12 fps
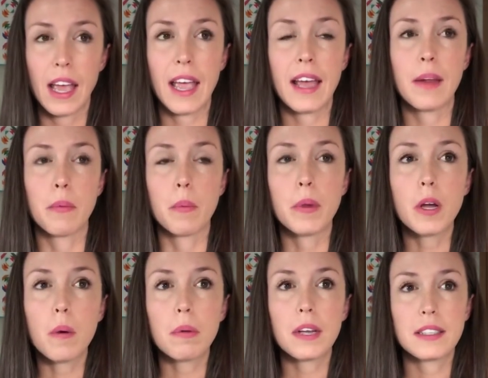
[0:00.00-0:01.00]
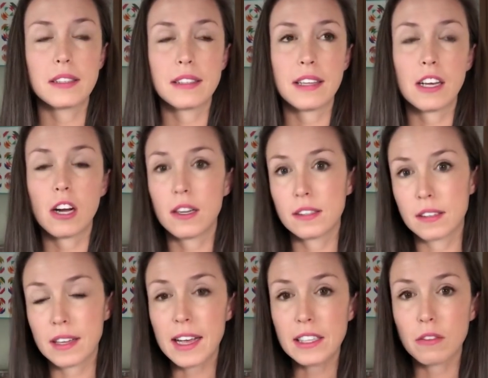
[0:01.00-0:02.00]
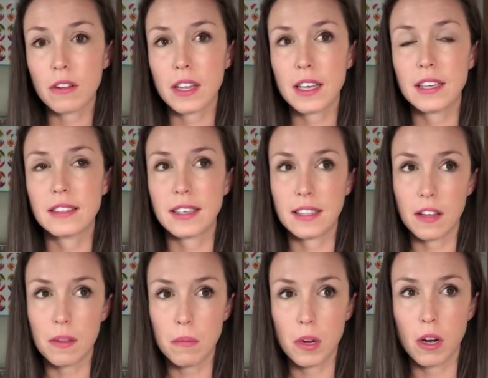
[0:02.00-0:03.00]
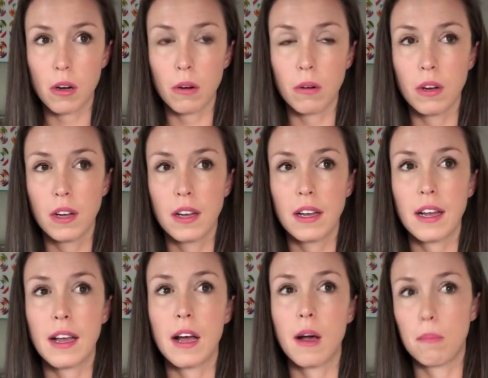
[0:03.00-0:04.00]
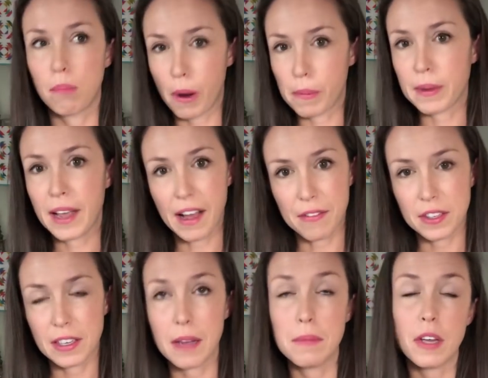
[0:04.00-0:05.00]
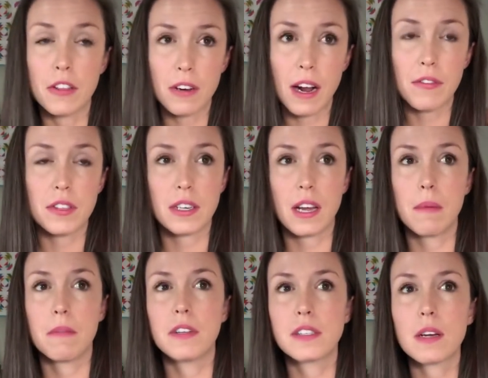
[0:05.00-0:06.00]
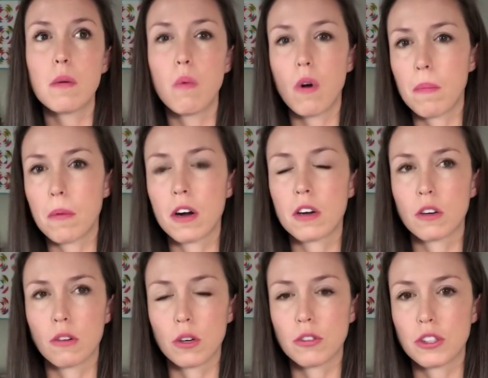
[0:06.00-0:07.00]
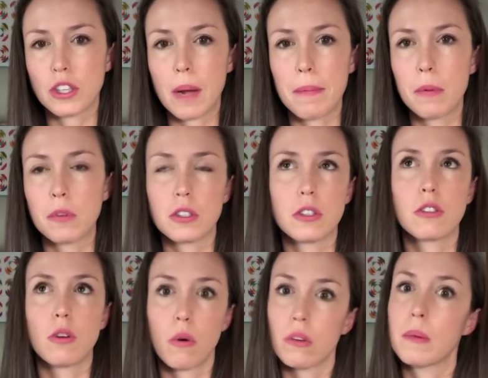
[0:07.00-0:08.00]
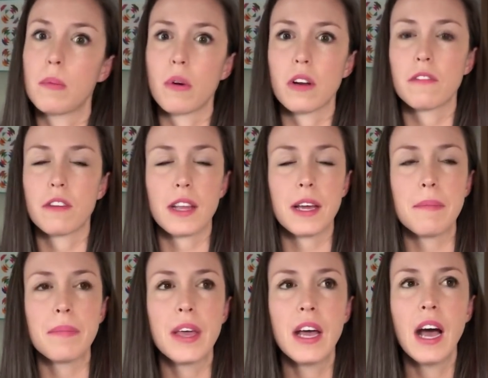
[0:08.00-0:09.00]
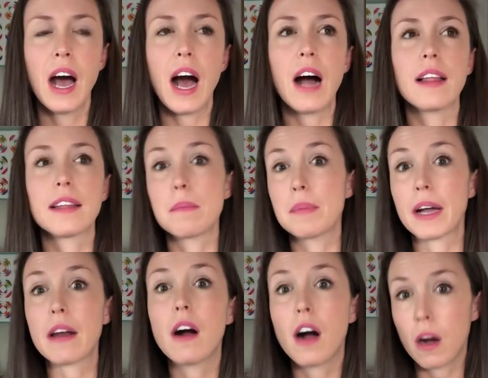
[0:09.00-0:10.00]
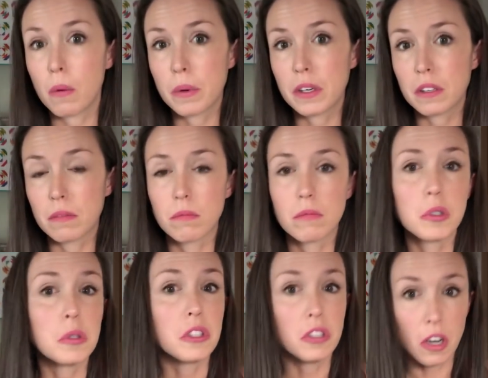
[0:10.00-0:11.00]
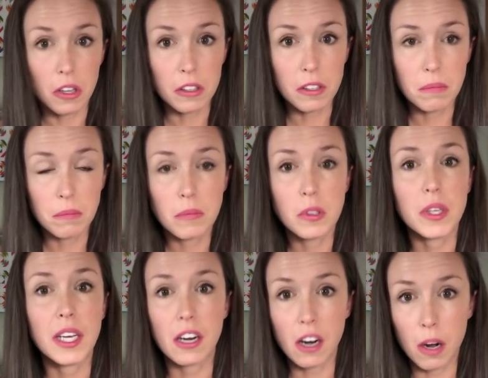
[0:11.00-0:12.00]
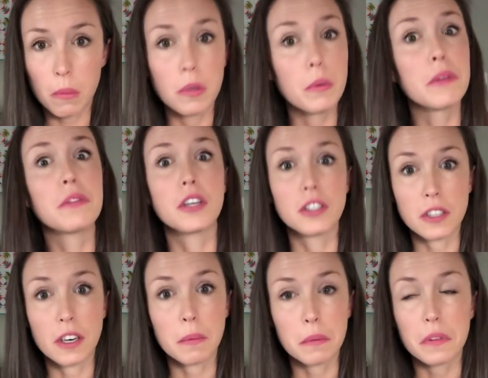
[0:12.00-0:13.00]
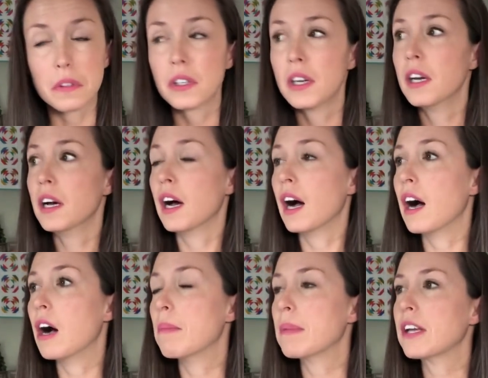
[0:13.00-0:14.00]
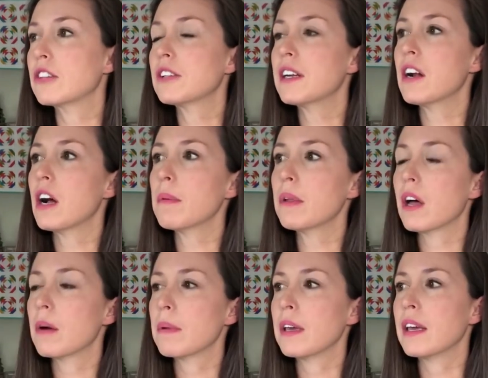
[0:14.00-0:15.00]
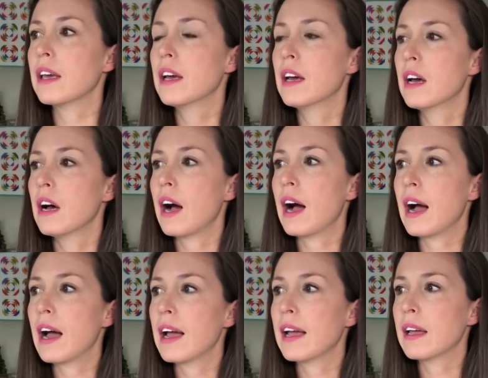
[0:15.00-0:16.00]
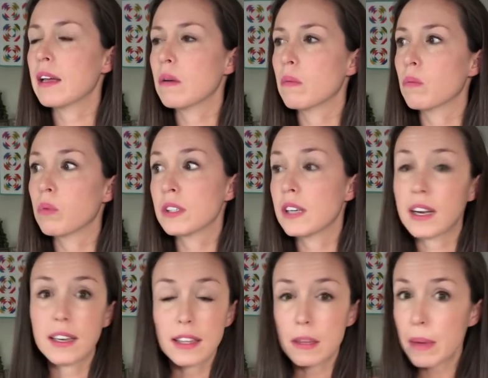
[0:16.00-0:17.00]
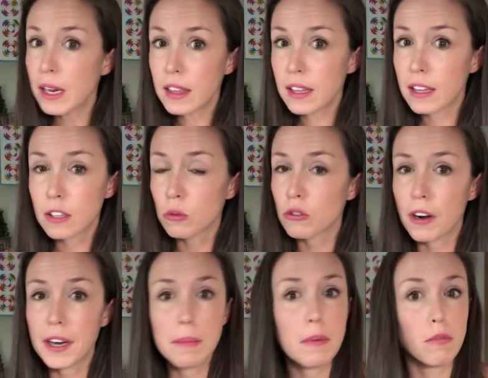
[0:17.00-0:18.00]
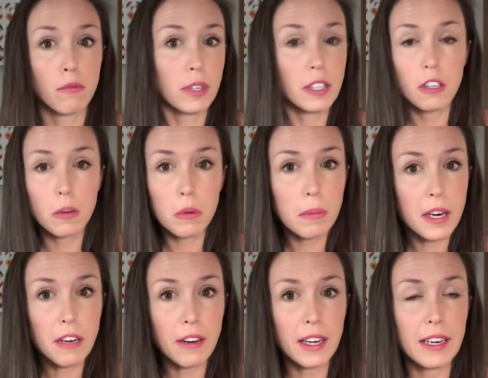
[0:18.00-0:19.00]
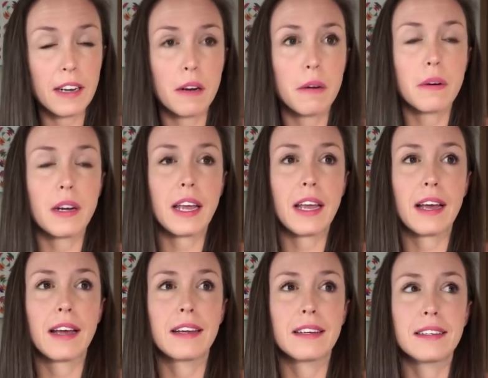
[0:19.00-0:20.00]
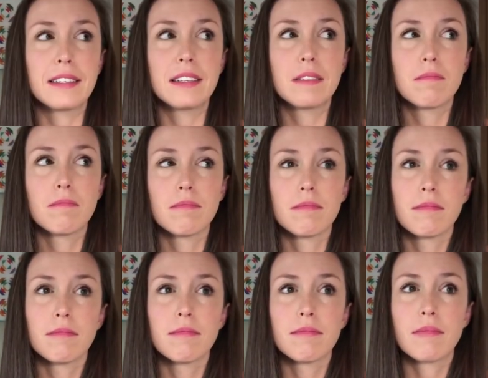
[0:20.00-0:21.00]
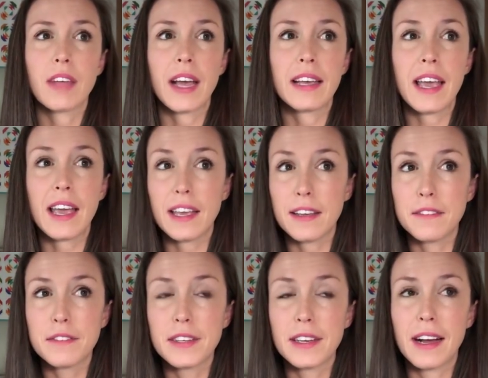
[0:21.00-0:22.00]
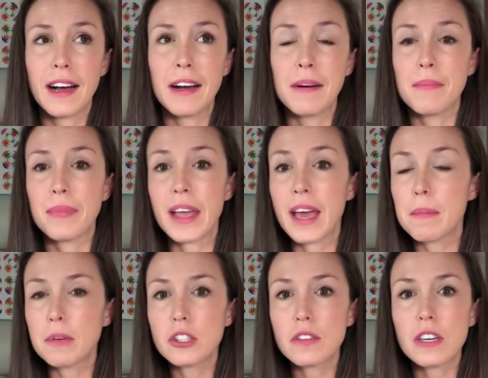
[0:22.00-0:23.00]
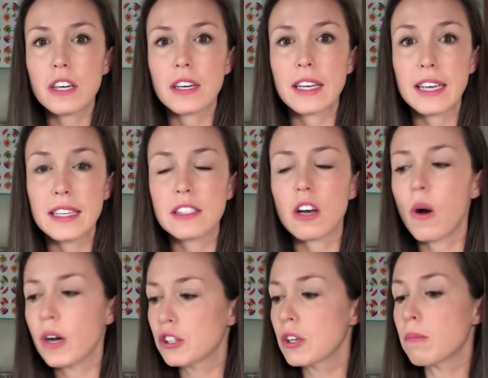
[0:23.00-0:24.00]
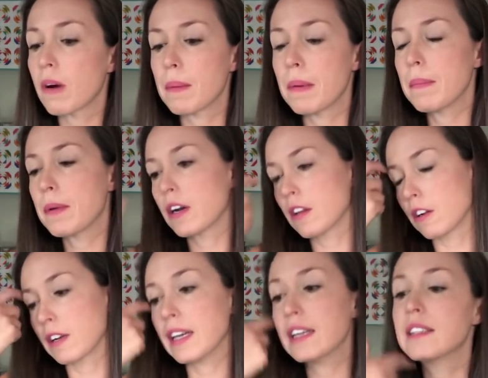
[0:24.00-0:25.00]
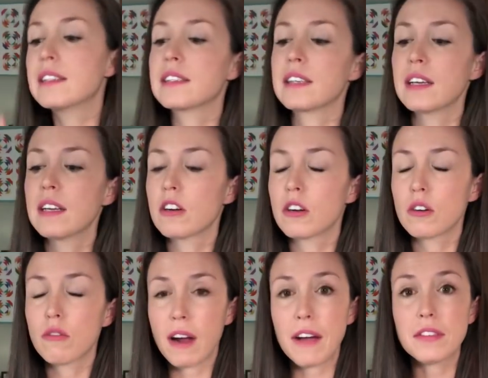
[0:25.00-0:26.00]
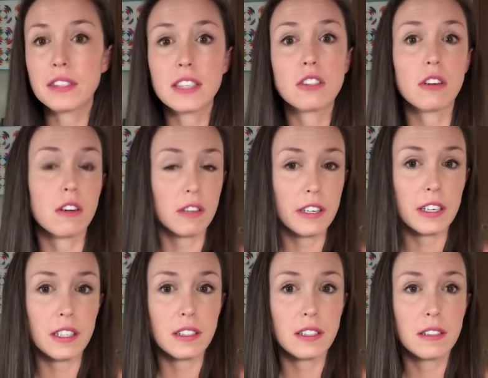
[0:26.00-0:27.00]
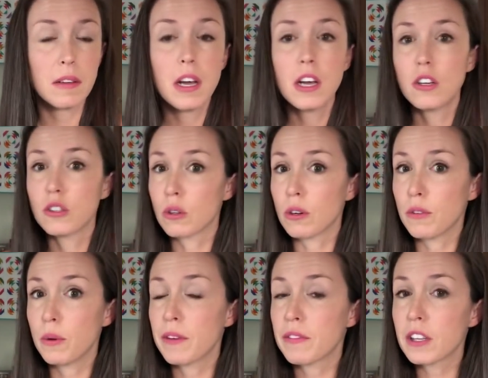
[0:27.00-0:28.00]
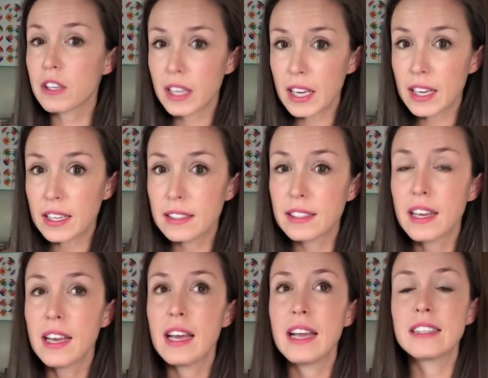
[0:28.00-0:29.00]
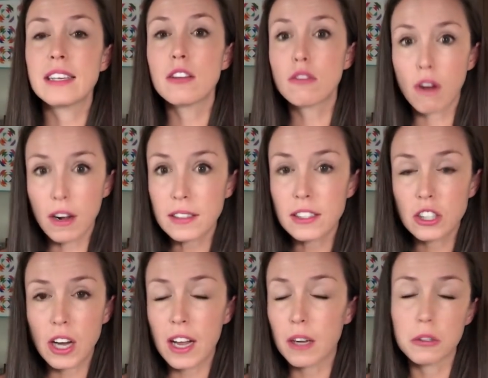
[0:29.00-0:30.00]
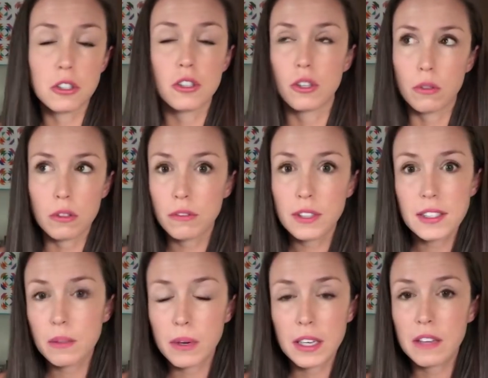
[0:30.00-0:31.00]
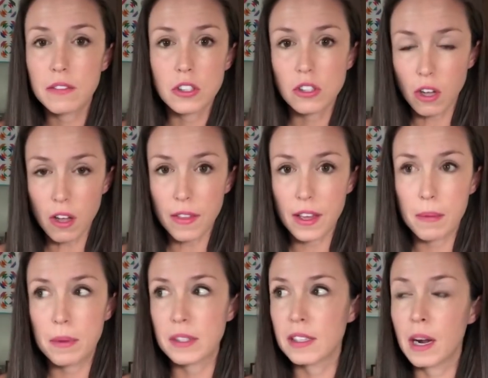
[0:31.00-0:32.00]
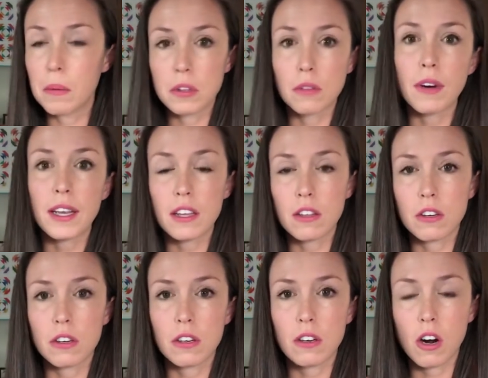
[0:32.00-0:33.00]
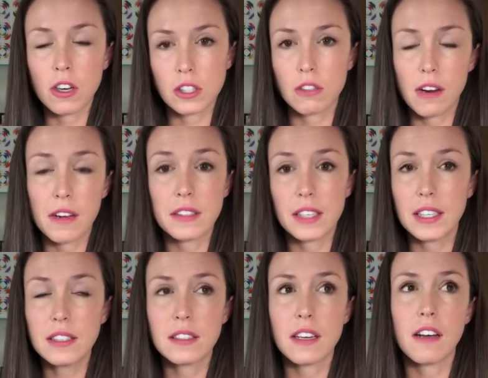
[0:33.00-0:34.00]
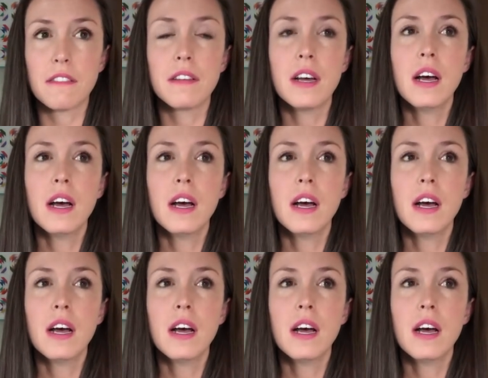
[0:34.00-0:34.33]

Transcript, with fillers: And when we go places and they constantly ask for things, I tell them no probably half the time. The other half the time, if it's like Walmart or grocery shopping, which is totally boring for them, I'll let them pick out a Hot Wheel. So it's a dollar. So they get a Hot Wheel. We have tons of Hot Wheels. Um, but yesterday at Hobby Lobby, I was not going to get them anything because we're trying to be really good with money right now. And I caved. Um, they had a bunch of their kids. Oh, I should have brought them up here. Their kids' craft sets on clearance. So if you have little kids, it's in the cross stitch aisle, which is the only reason why he even saw them. It's not with the regular arts and crafts and kids stuff.